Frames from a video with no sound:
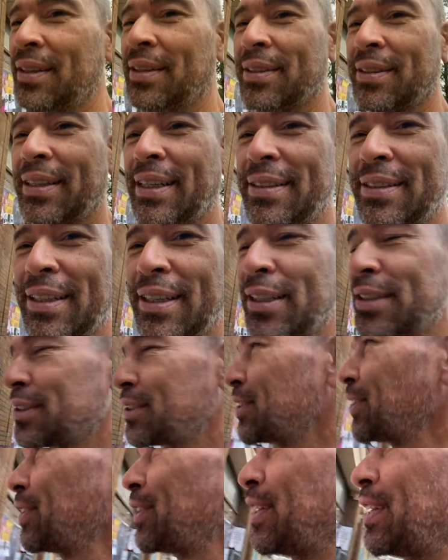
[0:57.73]
They did it
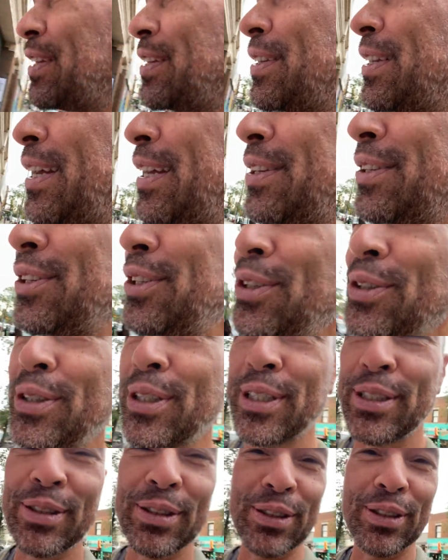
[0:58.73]
so that, that you
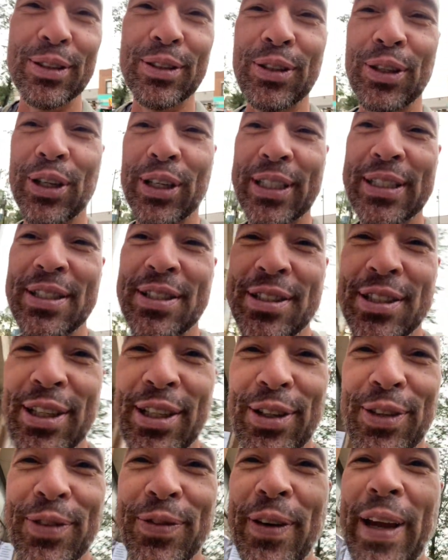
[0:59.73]
could look and see
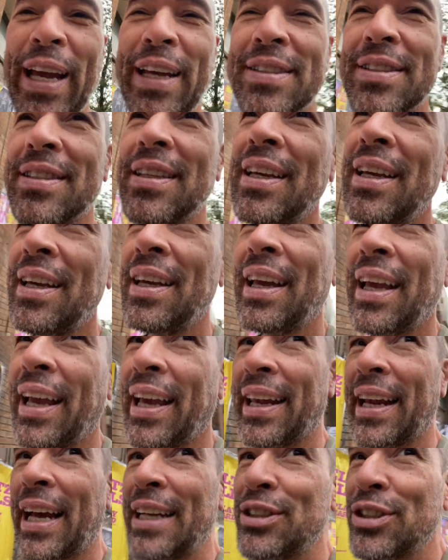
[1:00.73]
your face.
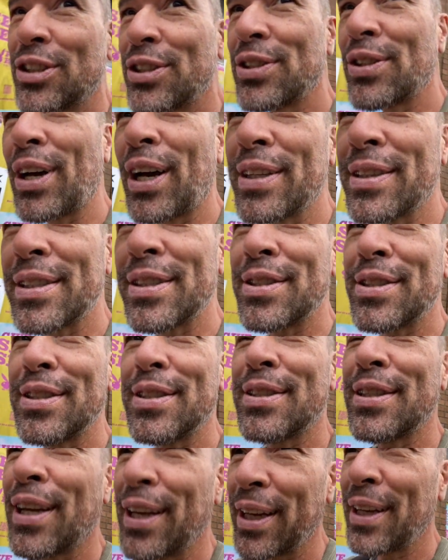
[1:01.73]
And I just thought this
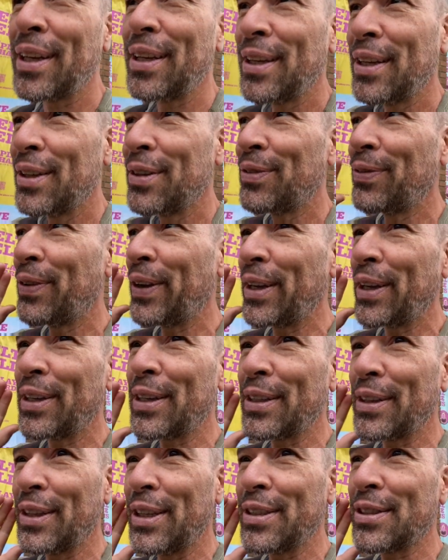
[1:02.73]
is a
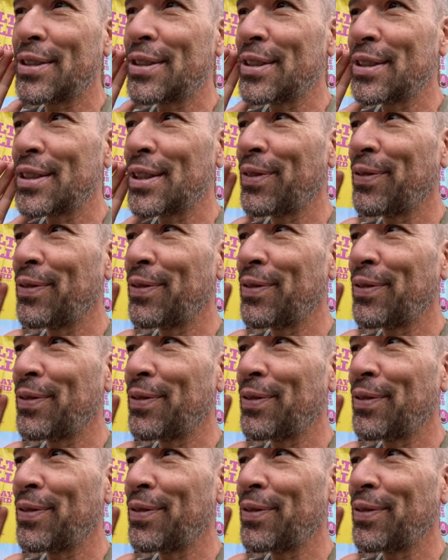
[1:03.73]
this is a